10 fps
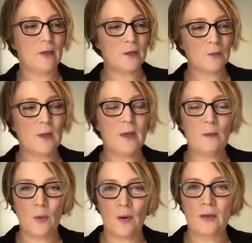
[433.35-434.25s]
But it's really
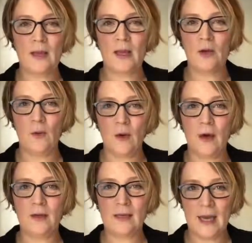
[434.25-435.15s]
important that you
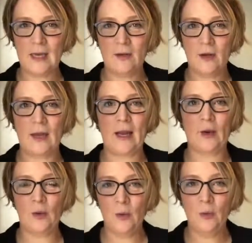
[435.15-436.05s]
take a look at
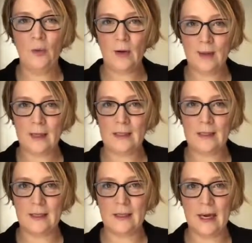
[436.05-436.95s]
who
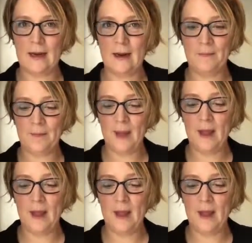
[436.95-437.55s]
collected the data